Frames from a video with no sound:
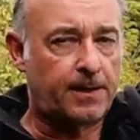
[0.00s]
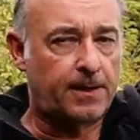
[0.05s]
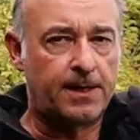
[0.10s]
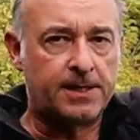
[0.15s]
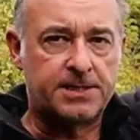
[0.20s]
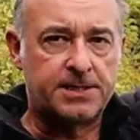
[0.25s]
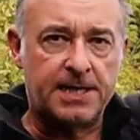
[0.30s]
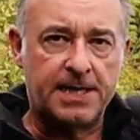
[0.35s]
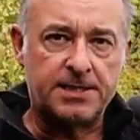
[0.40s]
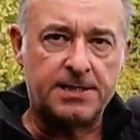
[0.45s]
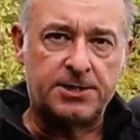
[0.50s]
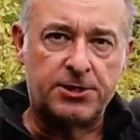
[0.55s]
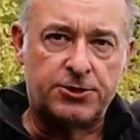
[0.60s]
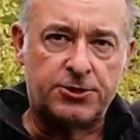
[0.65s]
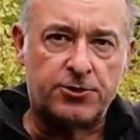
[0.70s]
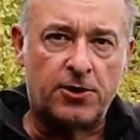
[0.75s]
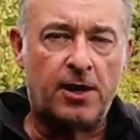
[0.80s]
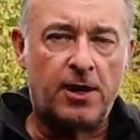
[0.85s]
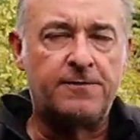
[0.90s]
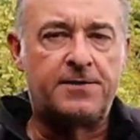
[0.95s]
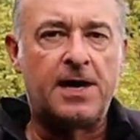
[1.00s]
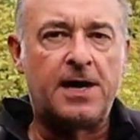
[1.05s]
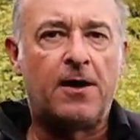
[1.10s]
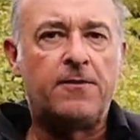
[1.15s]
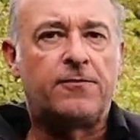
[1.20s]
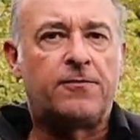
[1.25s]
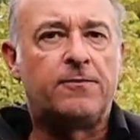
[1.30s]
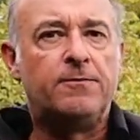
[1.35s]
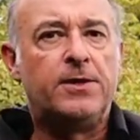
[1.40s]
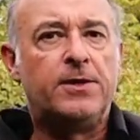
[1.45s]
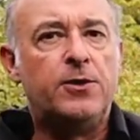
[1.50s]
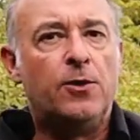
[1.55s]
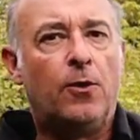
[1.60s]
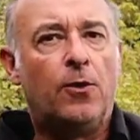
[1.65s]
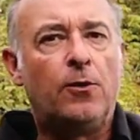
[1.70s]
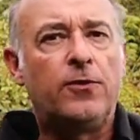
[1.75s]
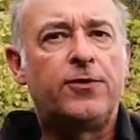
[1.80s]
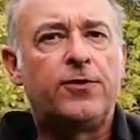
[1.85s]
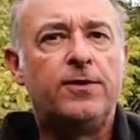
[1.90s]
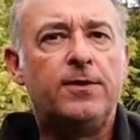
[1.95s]
It tends to drive down from the
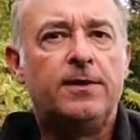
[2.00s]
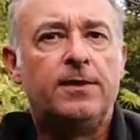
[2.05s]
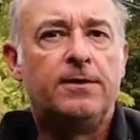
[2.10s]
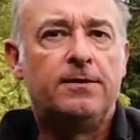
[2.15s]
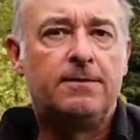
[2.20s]
north.